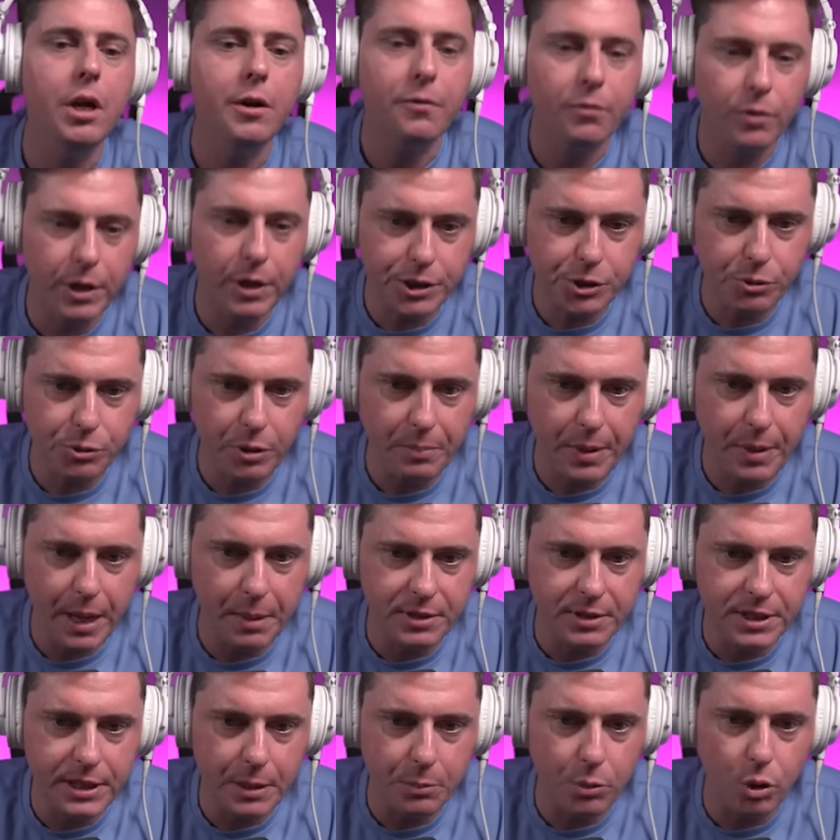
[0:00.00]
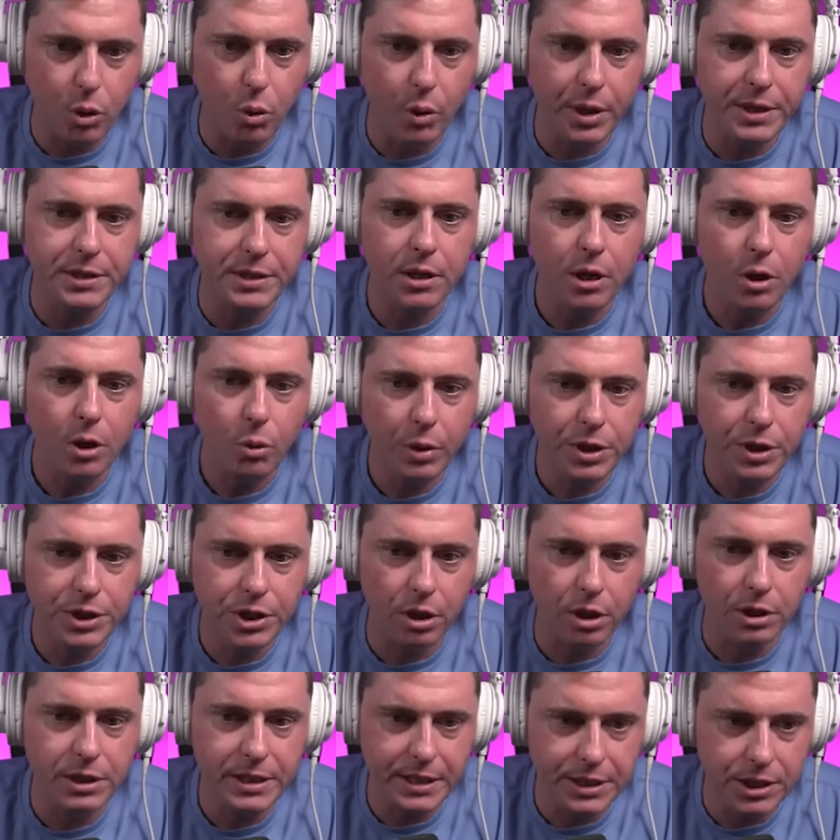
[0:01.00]
for issuing payment stablecoins, which
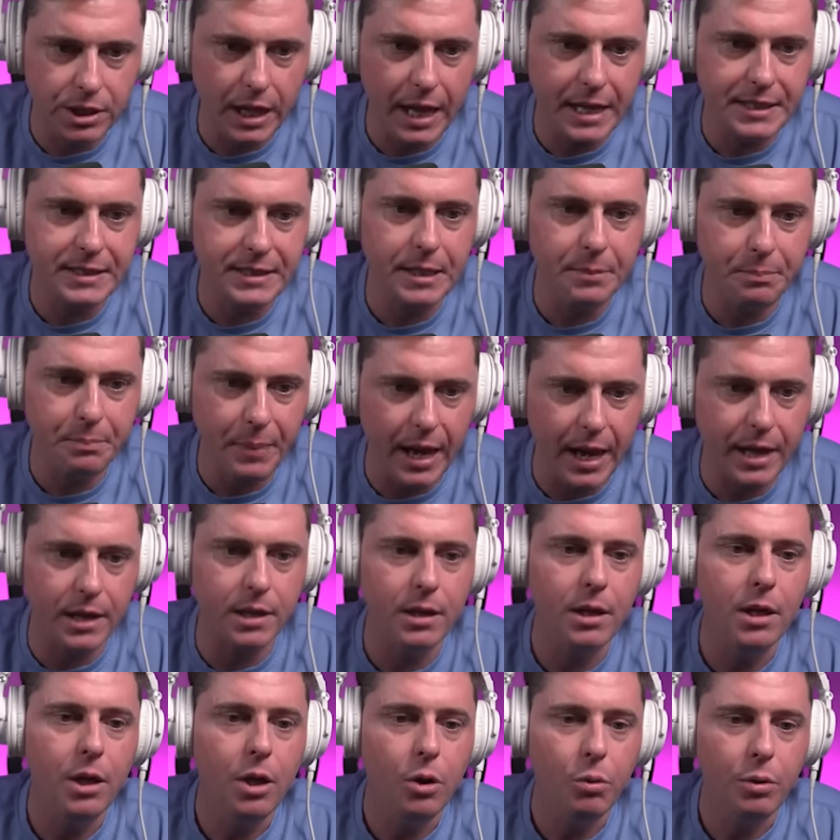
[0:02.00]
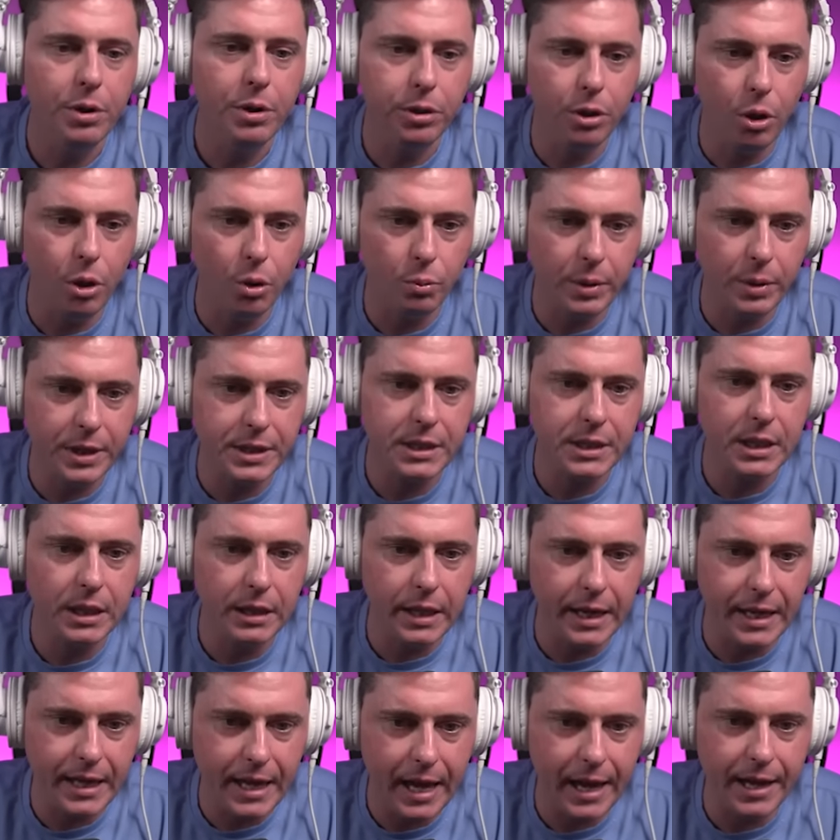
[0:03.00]
are digital asset backed with low risk
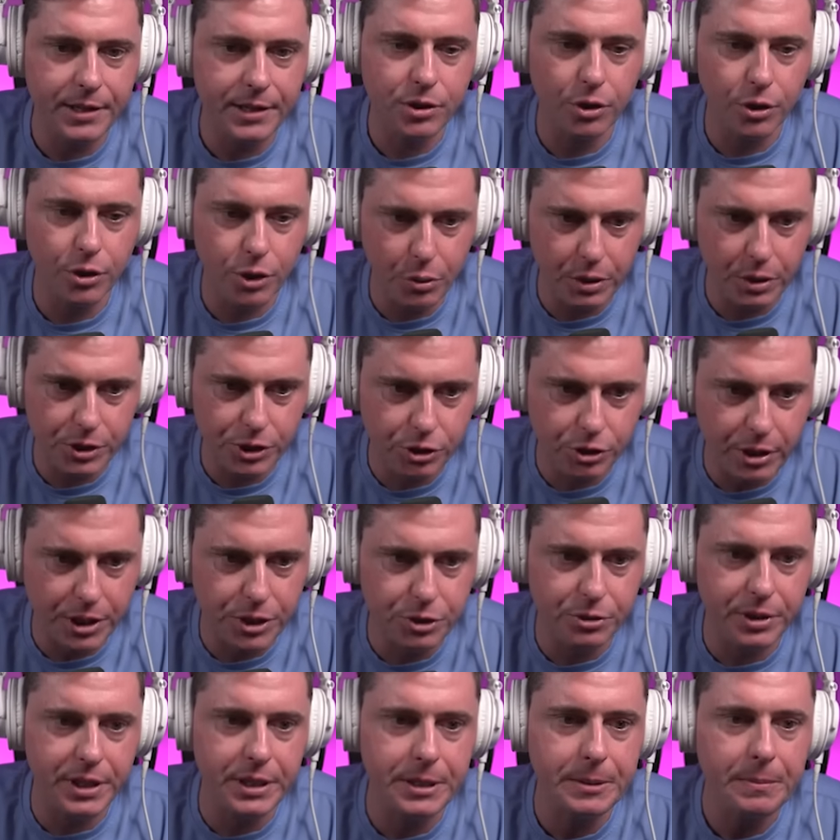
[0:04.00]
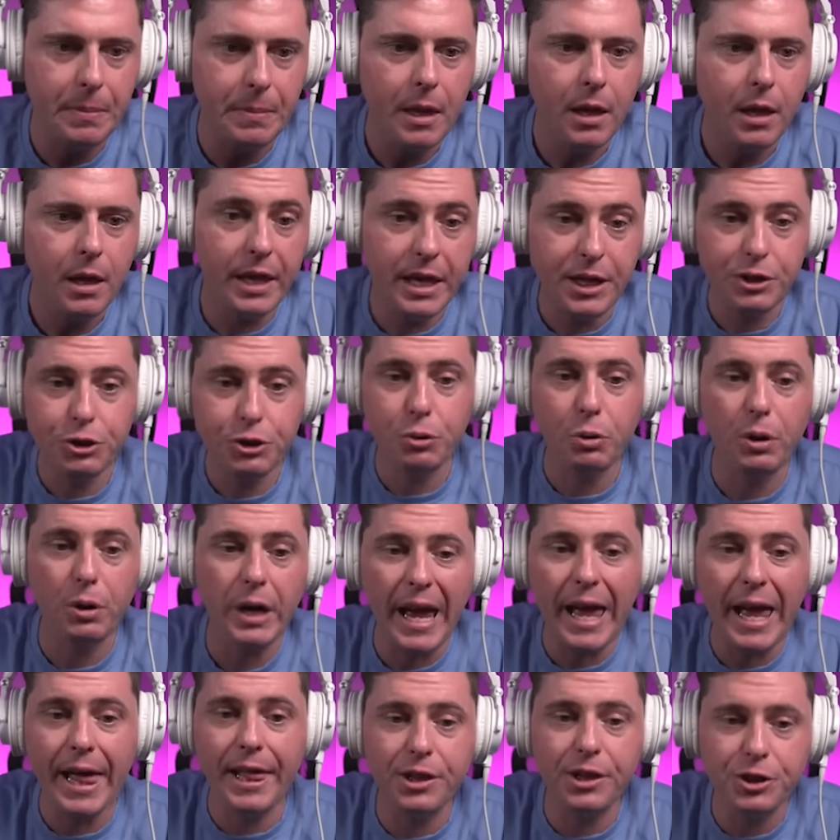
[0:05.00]
like cash or US treasuries. Issuer
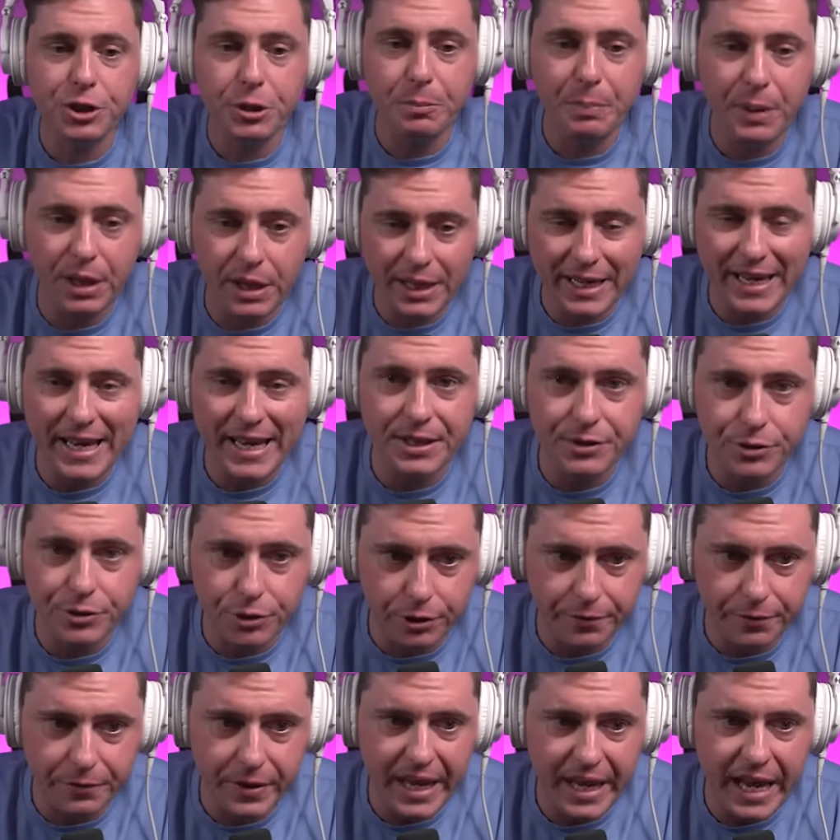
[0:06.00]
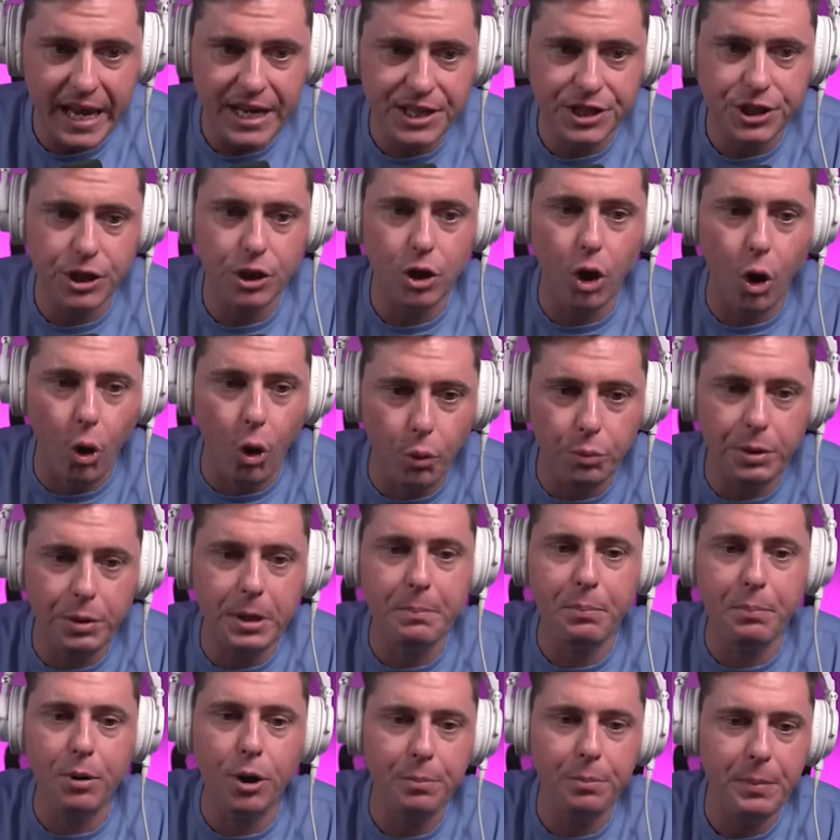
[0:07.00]
eligibility and certification. Only
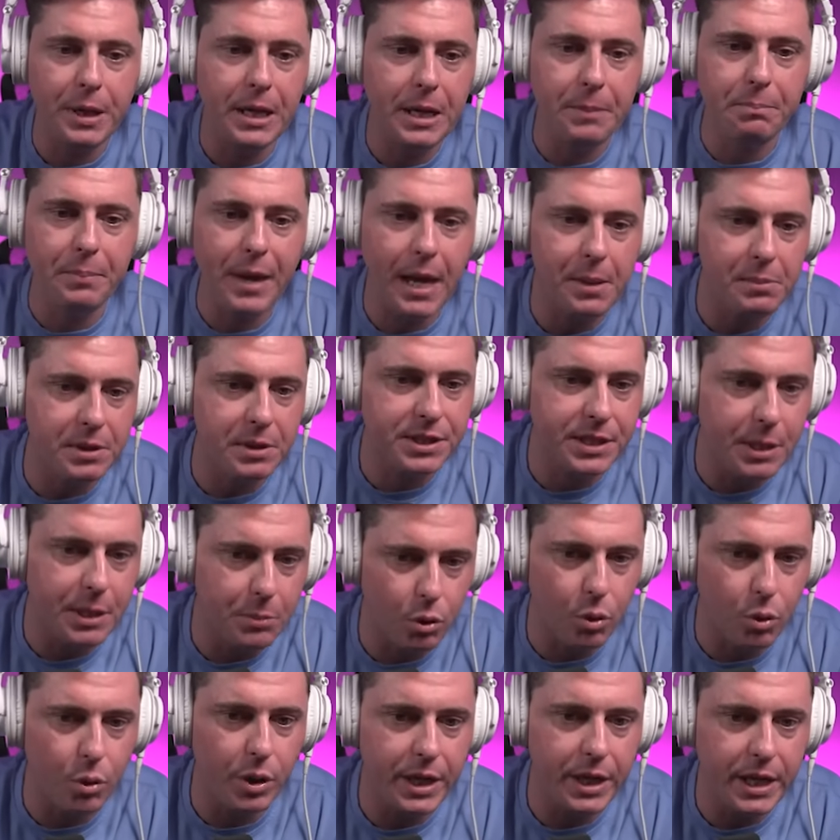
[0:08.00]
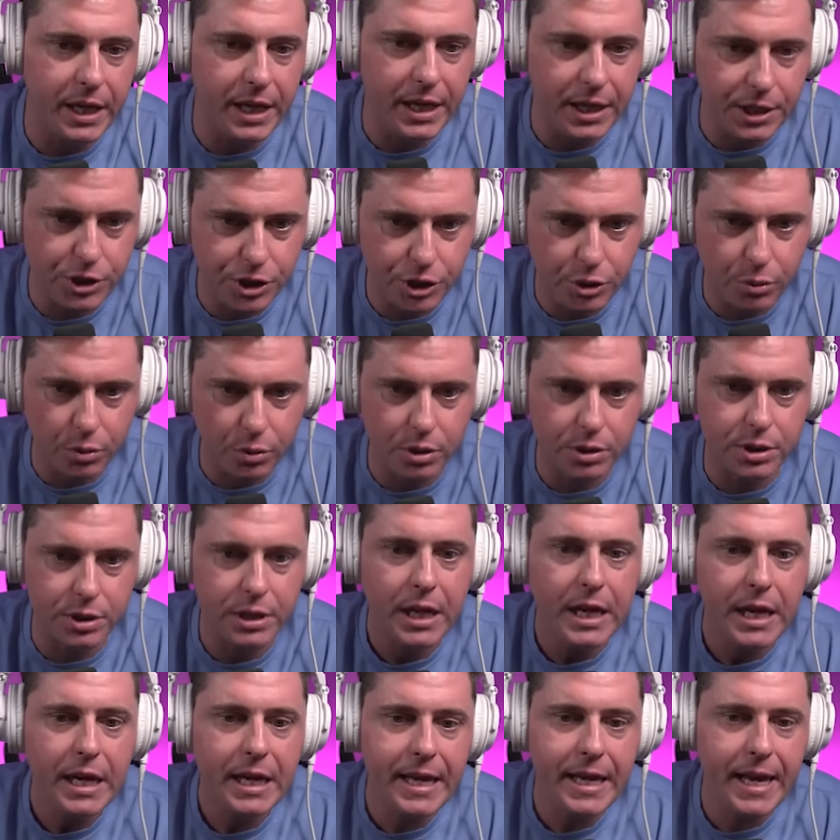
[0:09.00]
permitted payment stablecoin issuers
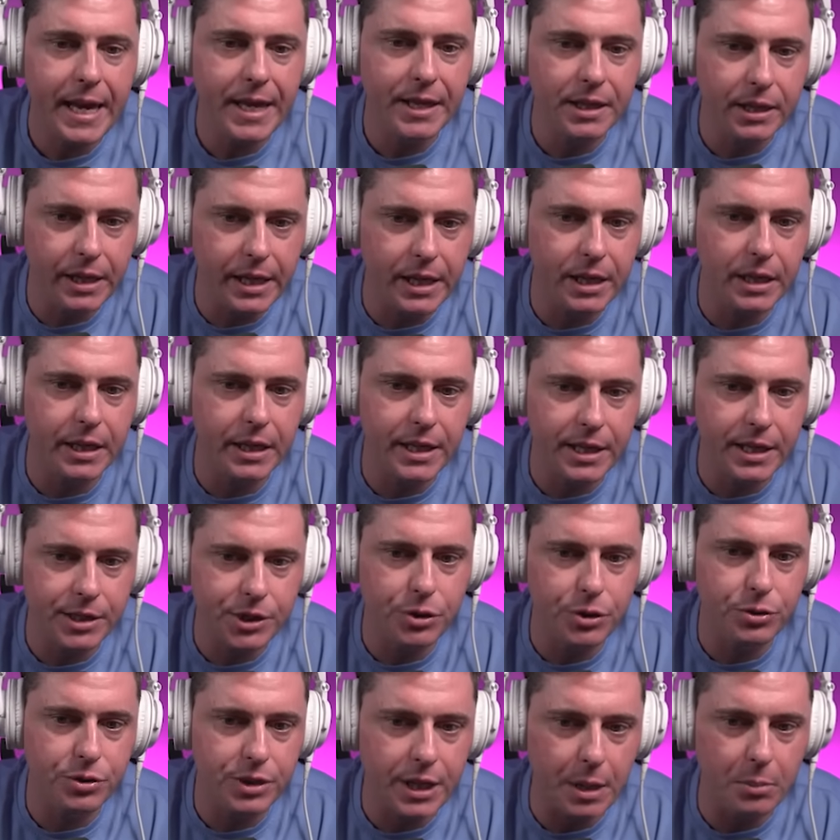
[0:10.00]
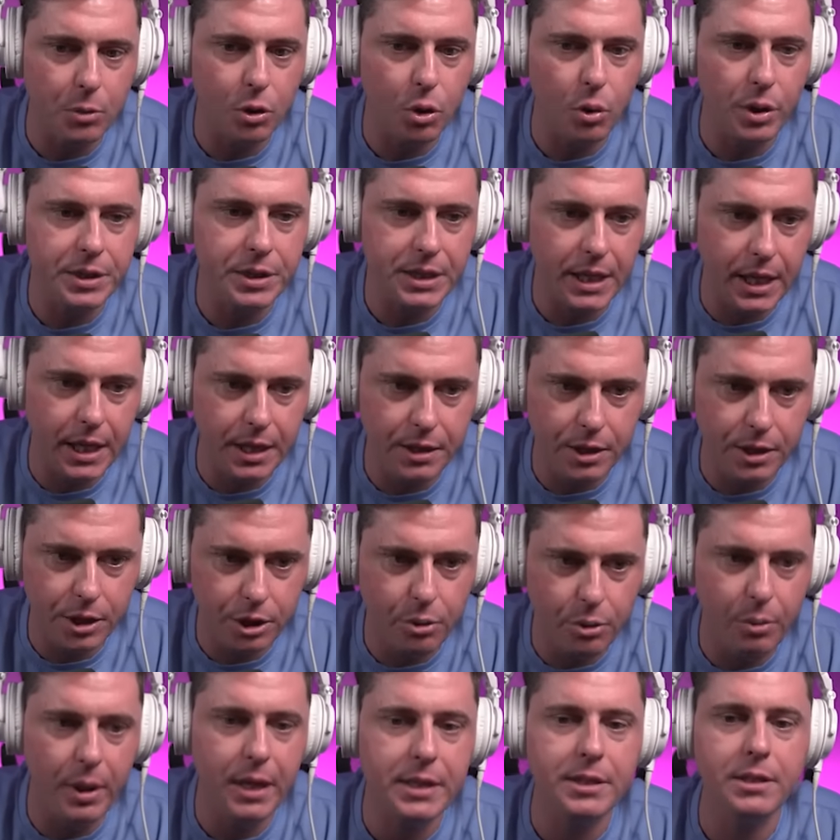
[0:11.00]
can legally issue stablecoins in the
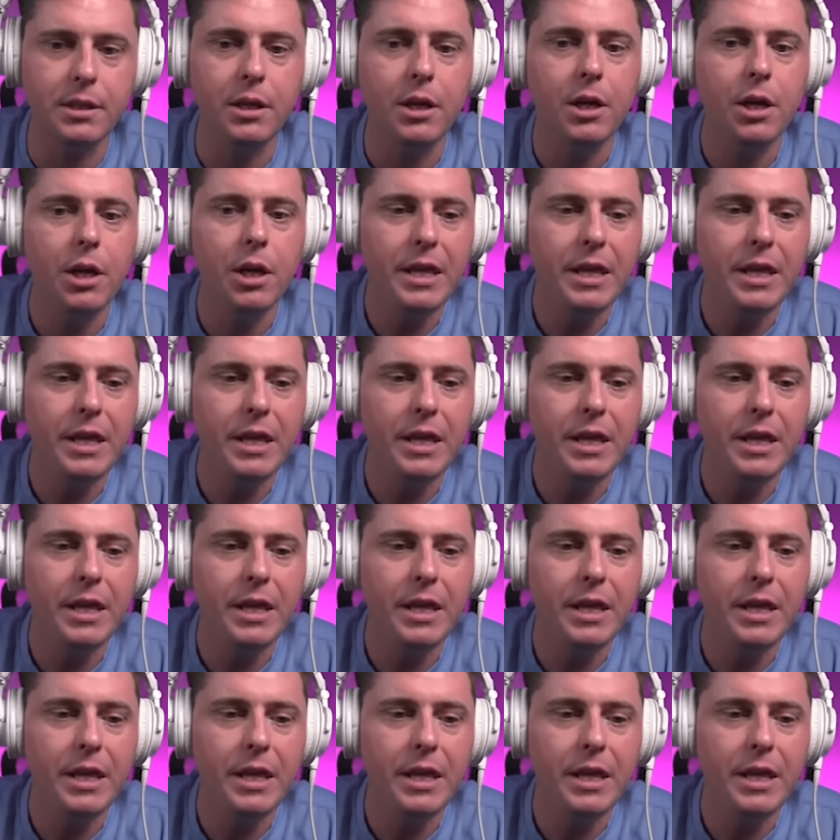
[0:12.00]
US.